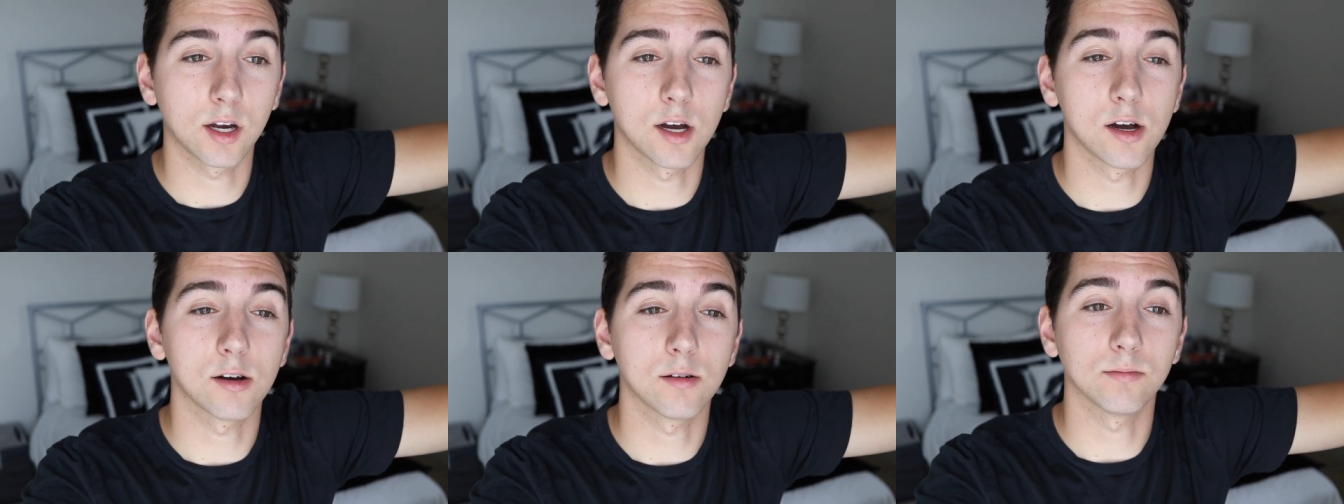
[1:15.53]

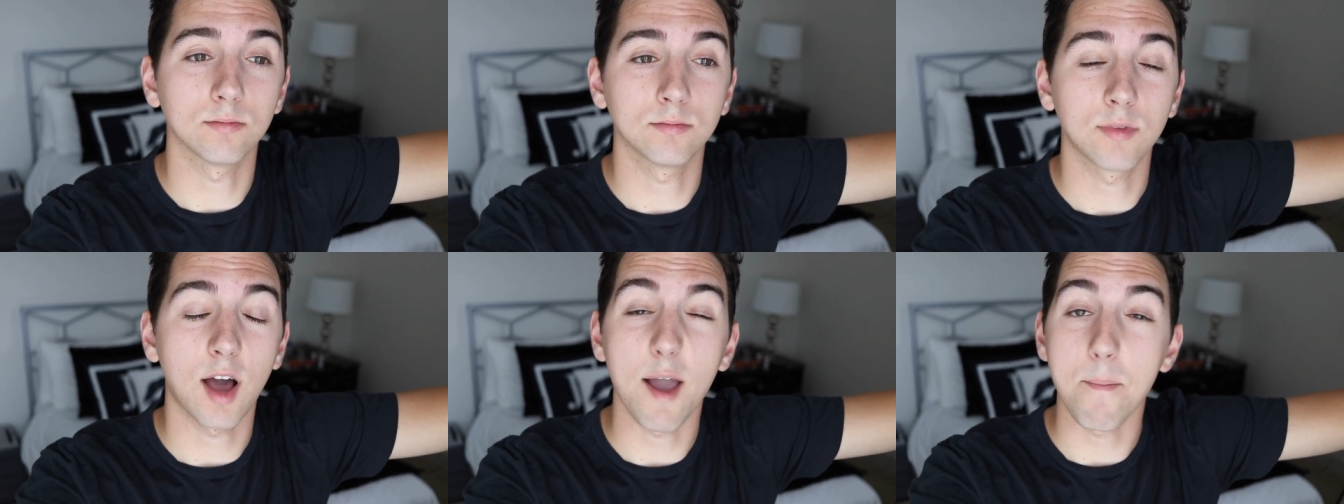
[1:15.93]
Um,
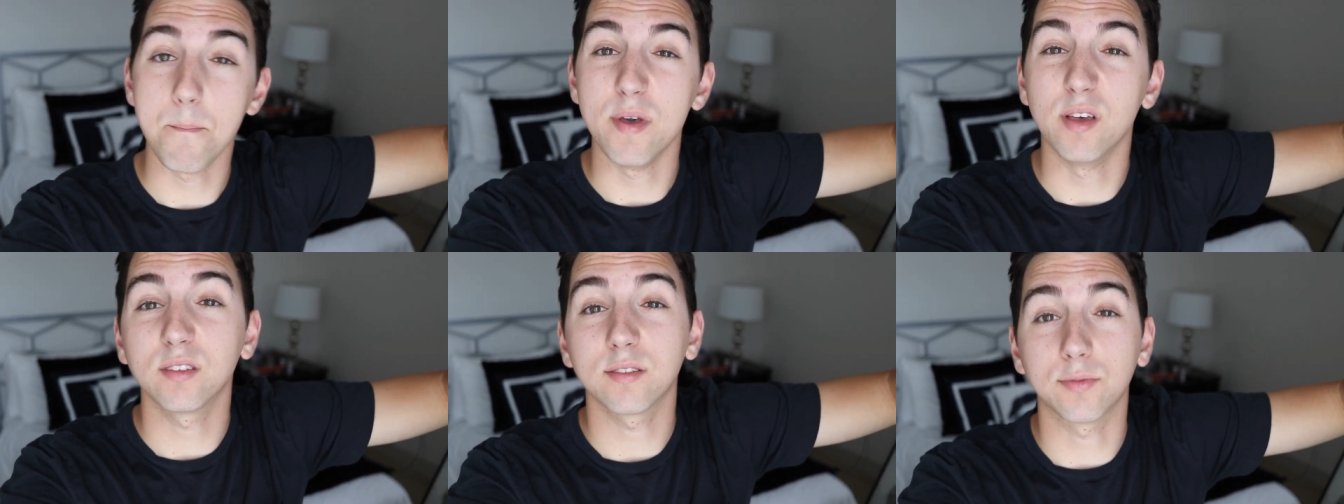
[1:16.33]
I
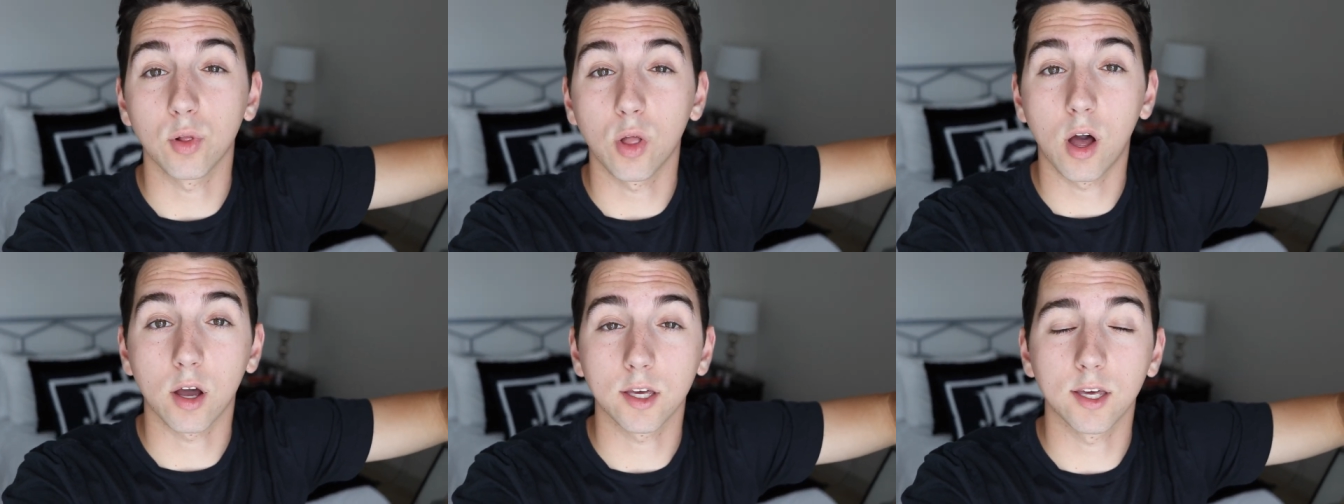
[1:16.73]
missed
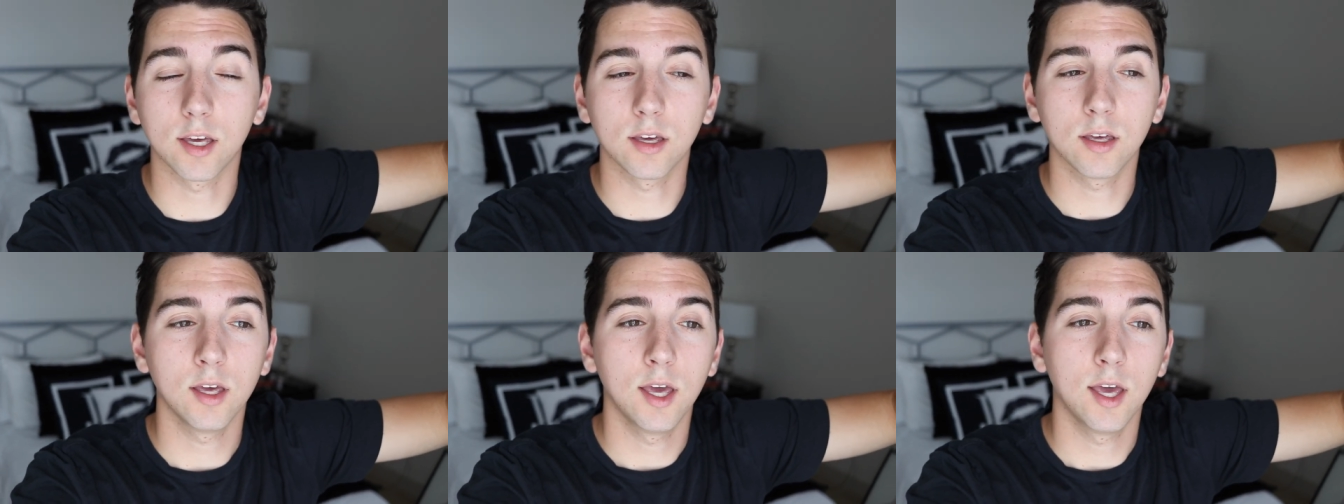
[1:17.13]

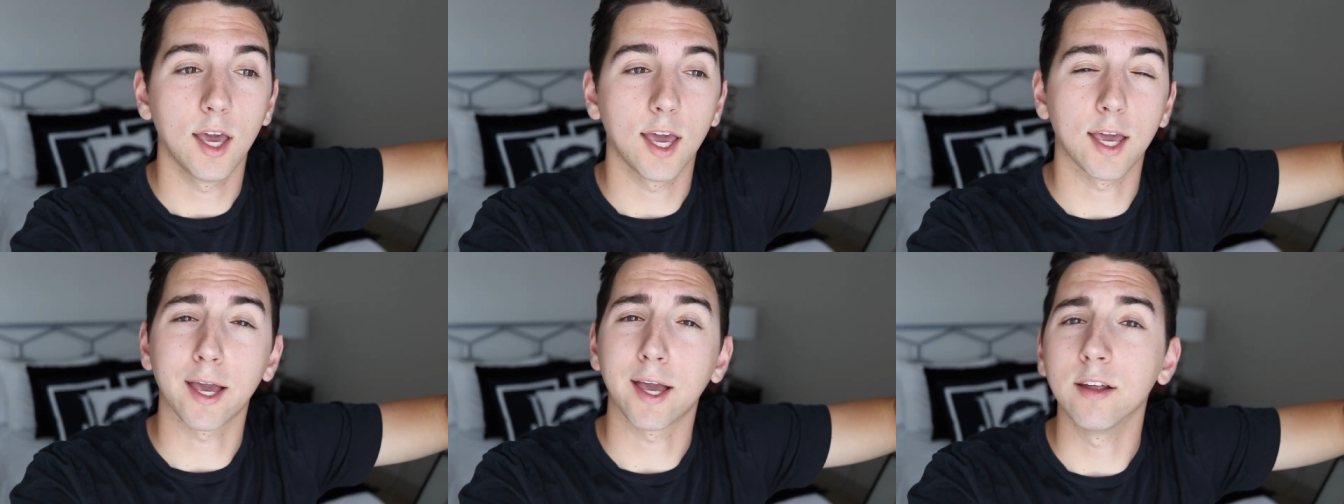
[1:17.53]
vlogging
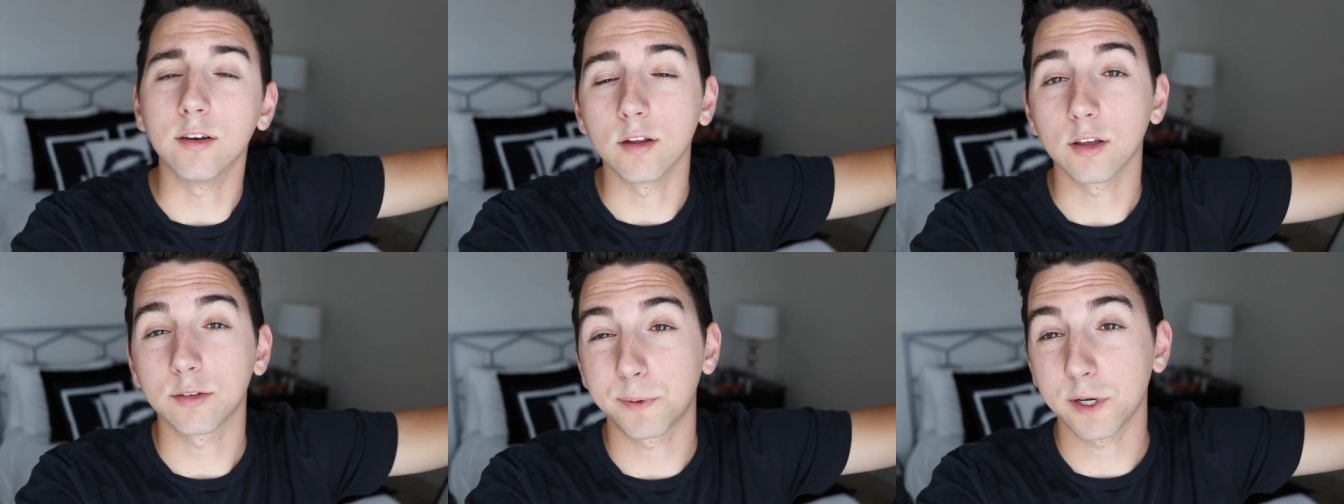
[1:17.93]

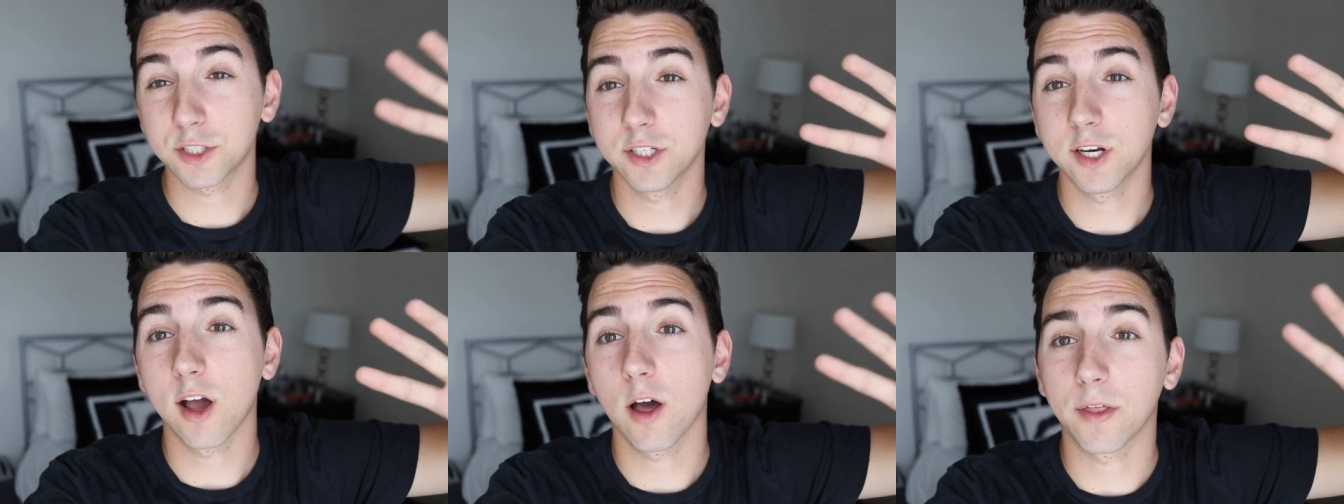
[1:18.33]
and
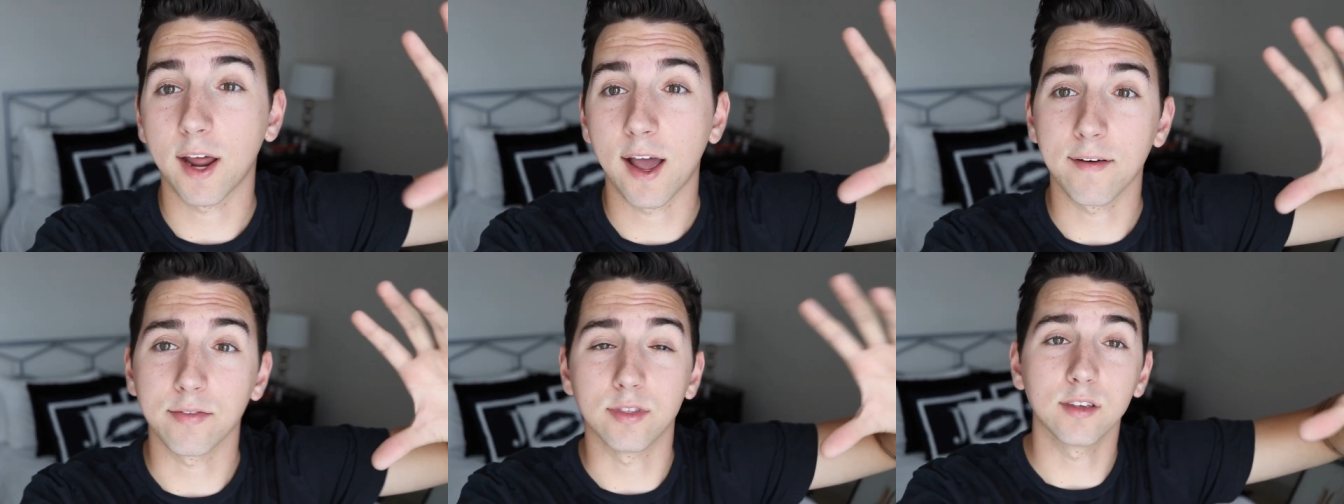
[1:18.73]
especially now that I
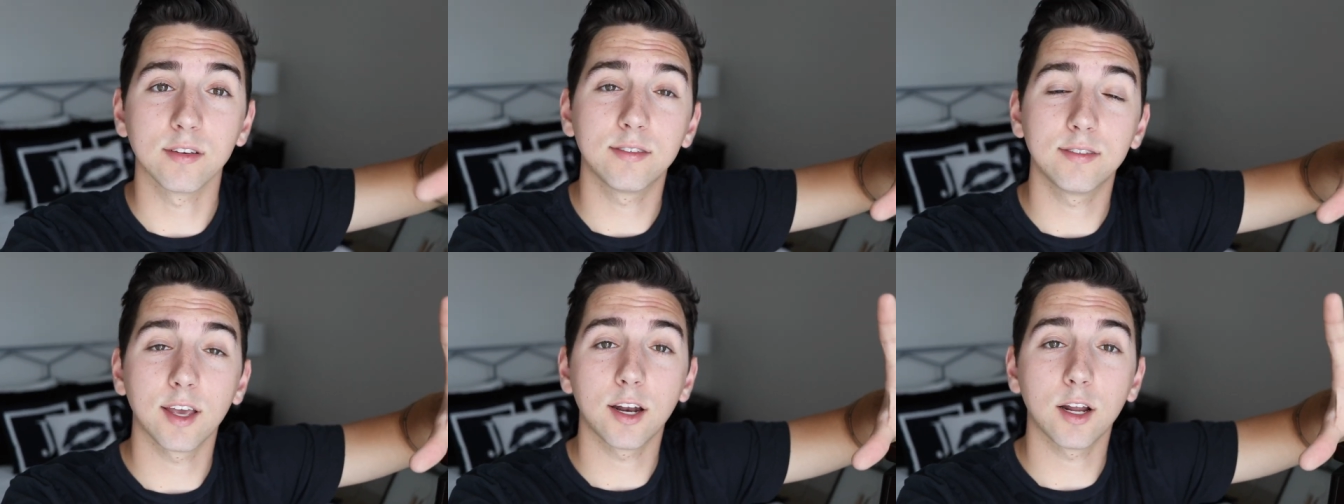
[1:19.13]
have this
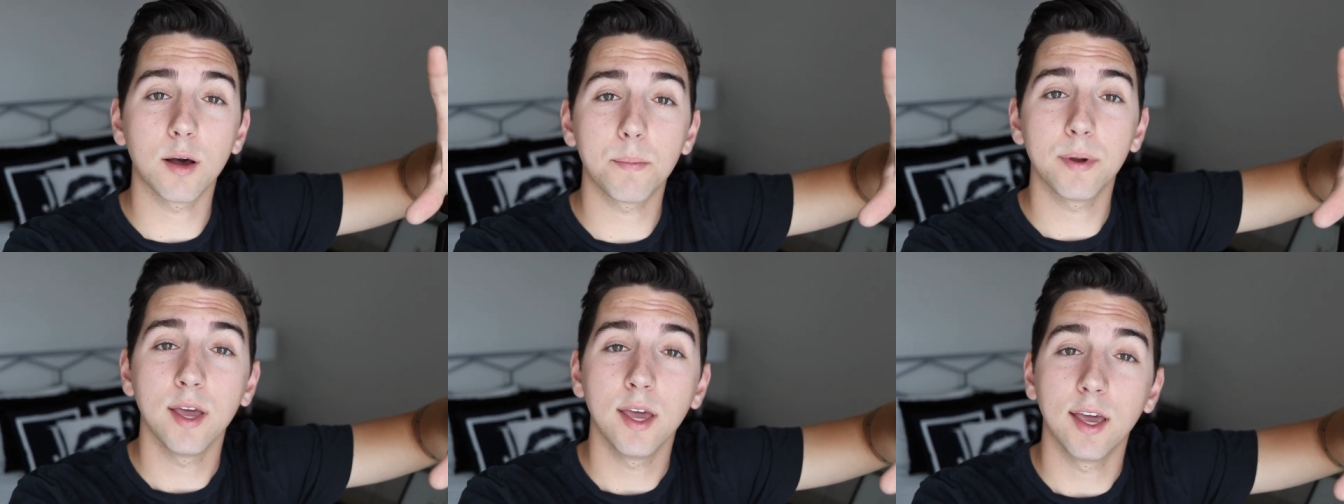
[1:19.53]
setup,